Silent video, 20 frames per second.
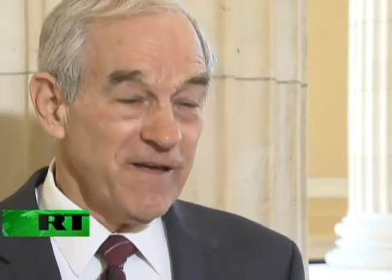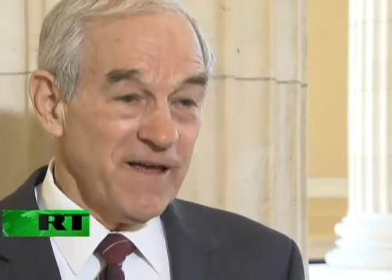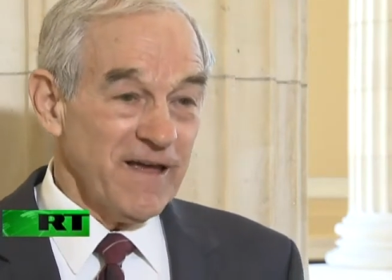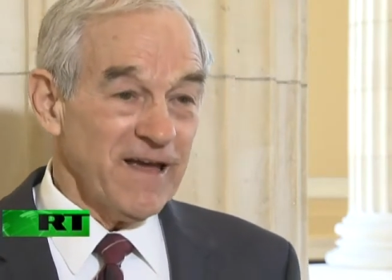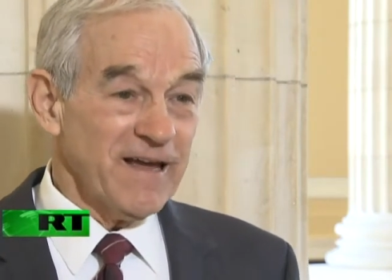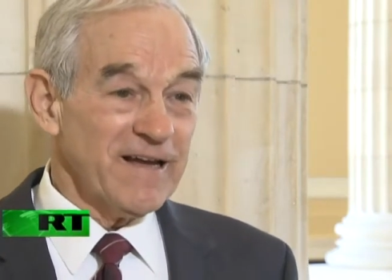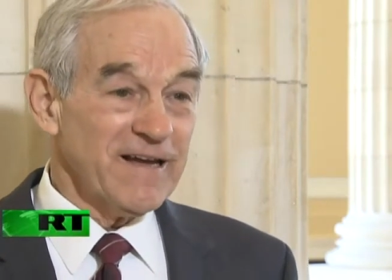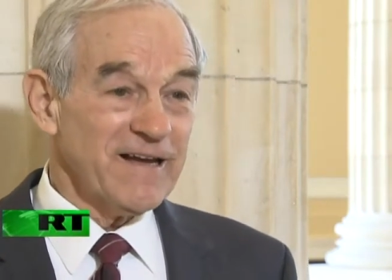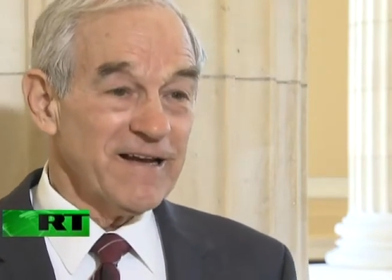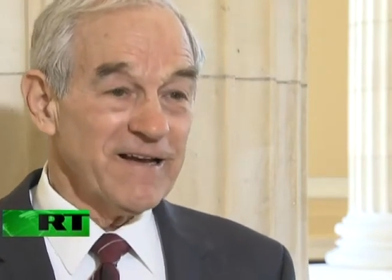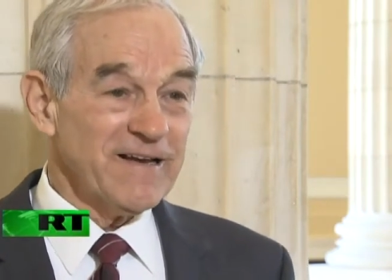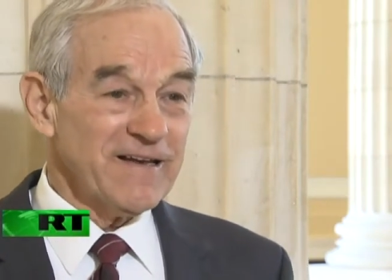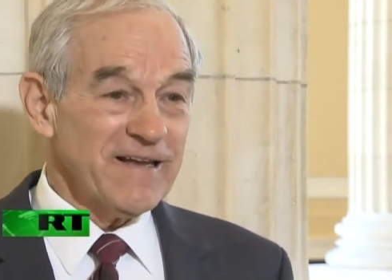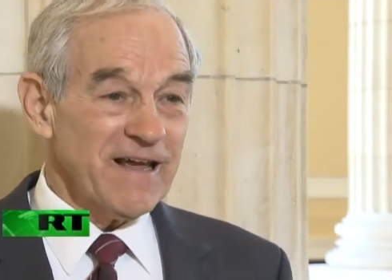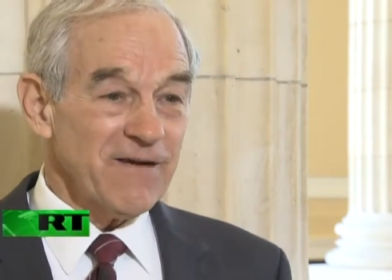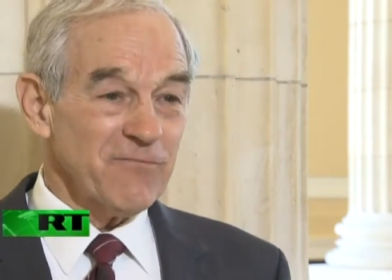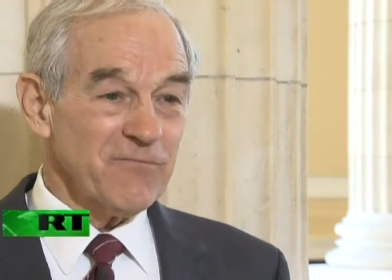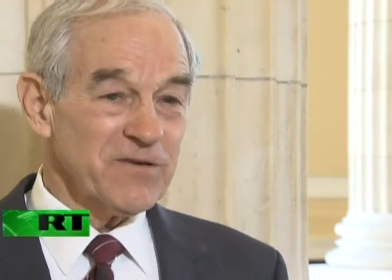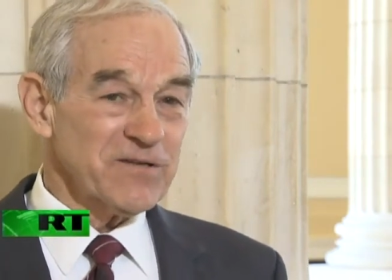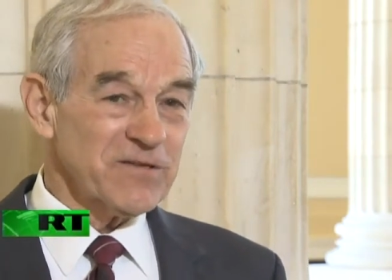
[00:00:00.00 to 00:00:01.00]
And
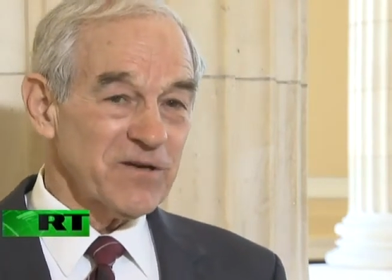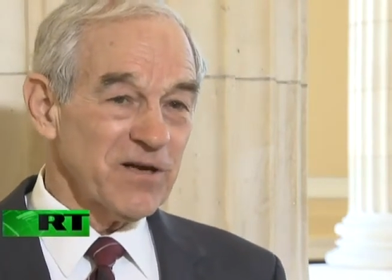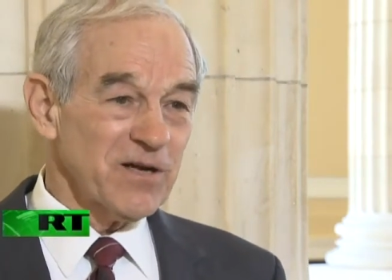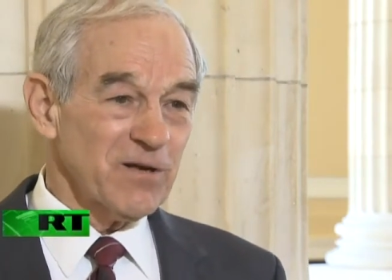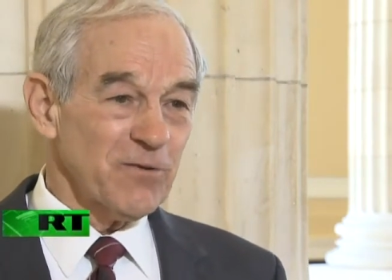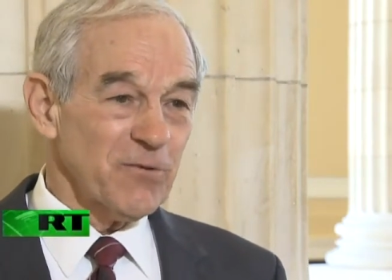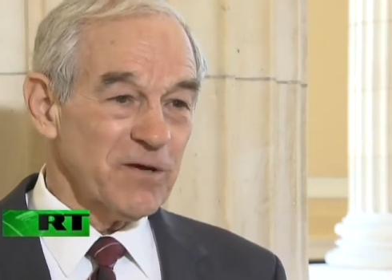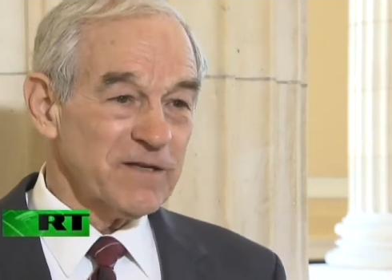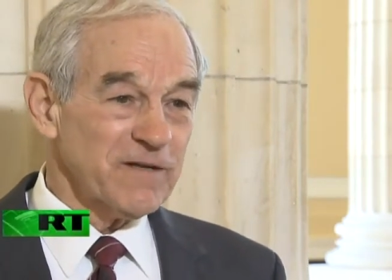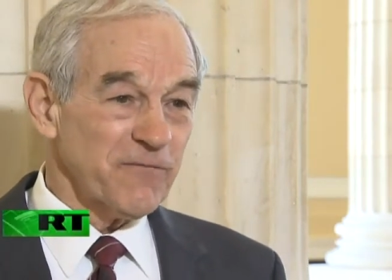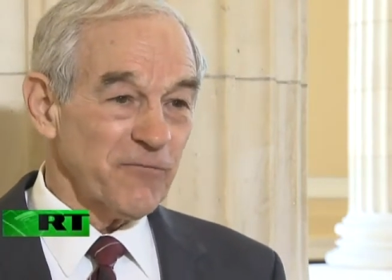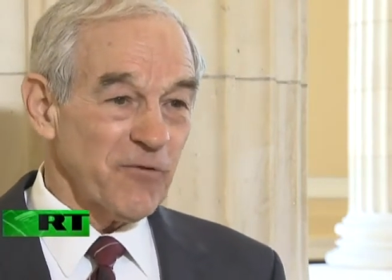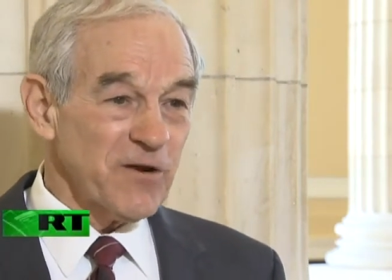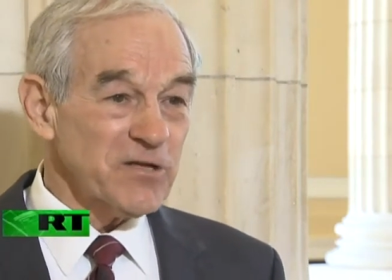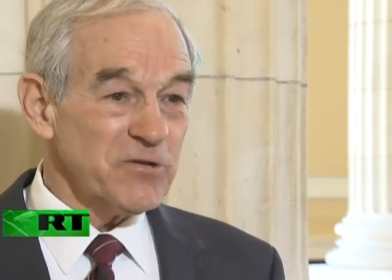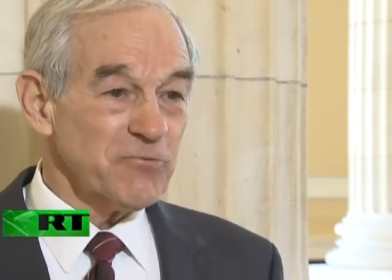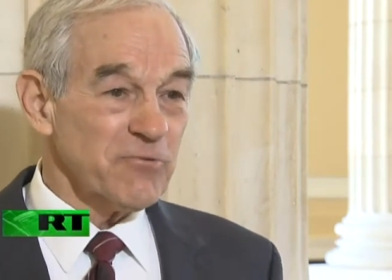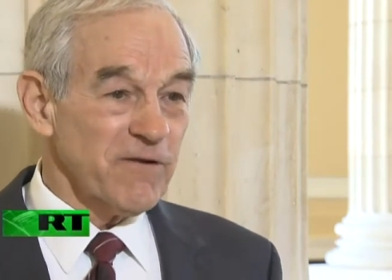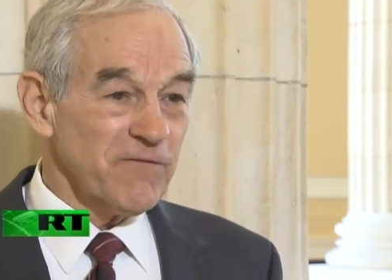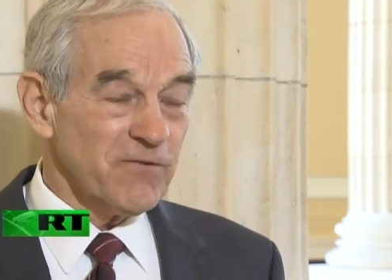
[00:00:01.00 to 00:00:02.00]
that was all what the
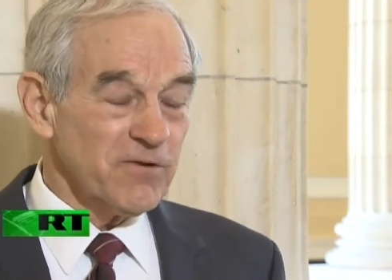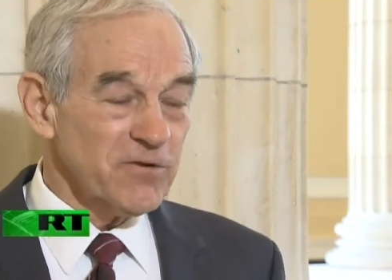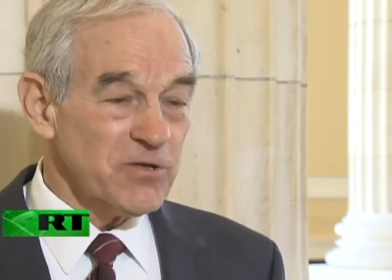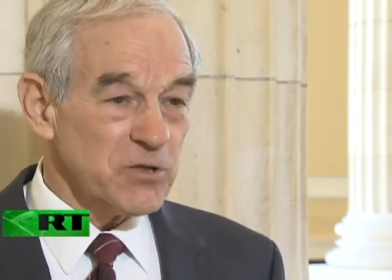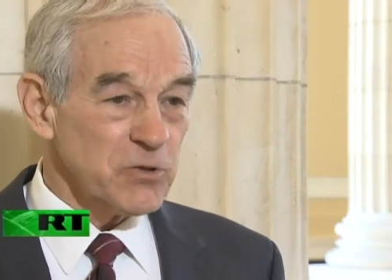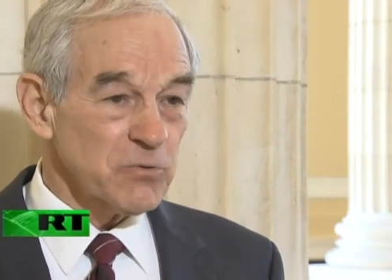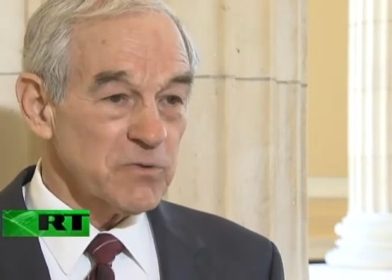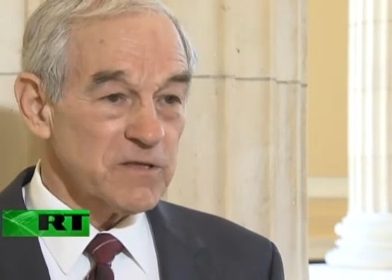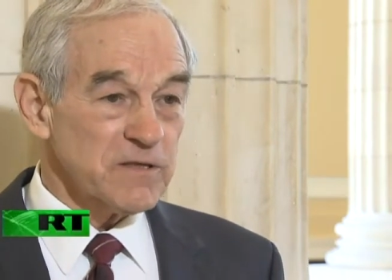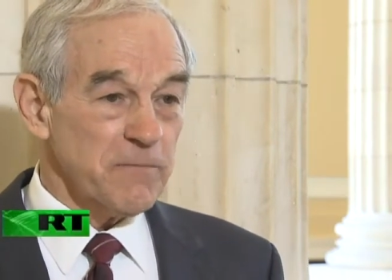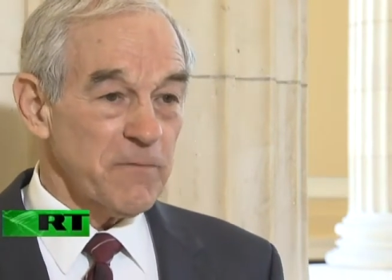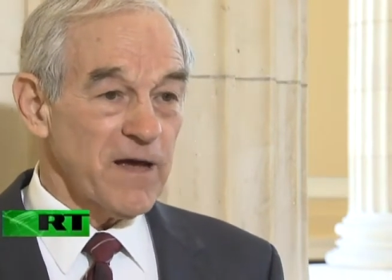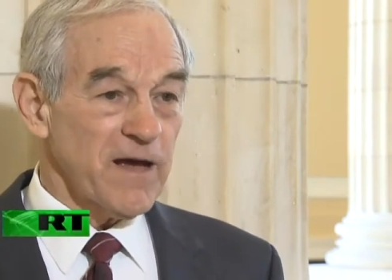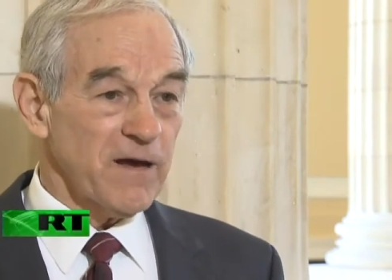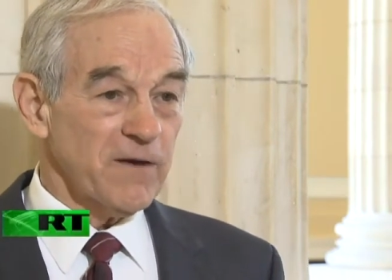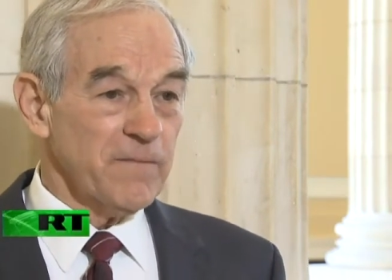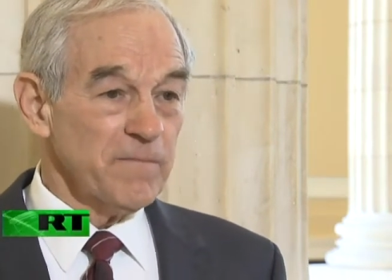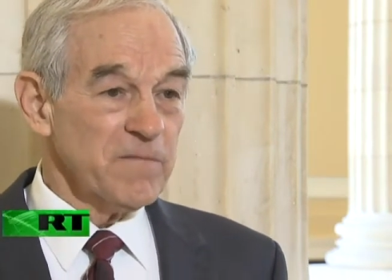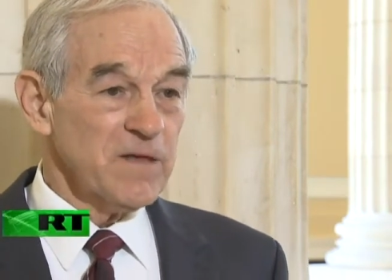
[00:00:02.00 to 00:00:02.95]
French Revolution was about.